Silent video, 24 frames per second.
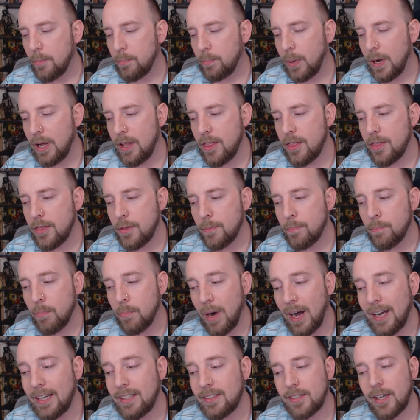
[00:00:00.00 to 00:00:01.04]
But
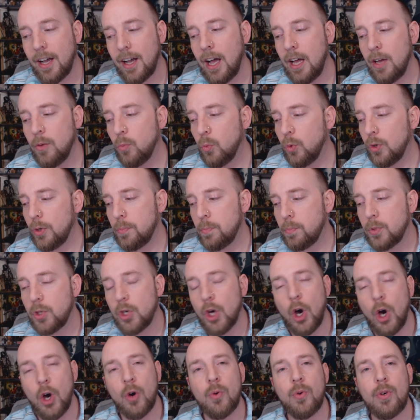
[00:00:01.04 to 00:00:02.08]
my time would
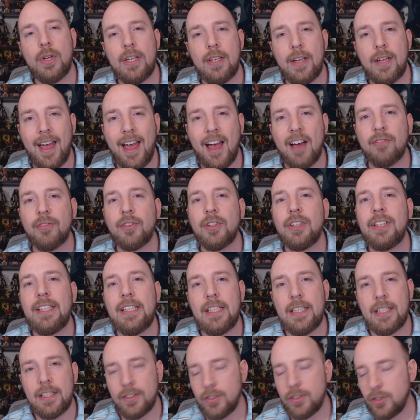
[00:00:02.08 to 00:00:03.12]
go
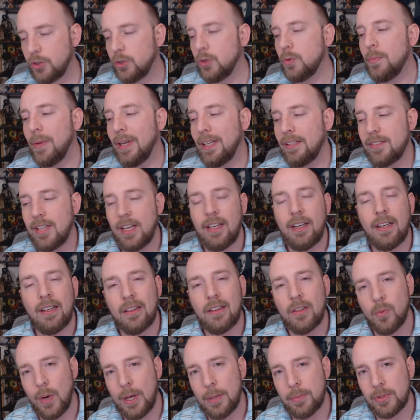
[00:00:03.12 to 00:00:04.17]
heavily into
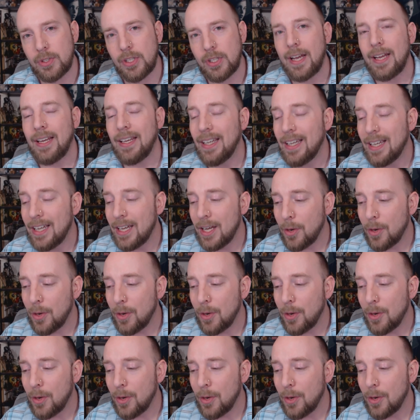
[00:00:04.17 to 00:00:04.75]
maintaining the website.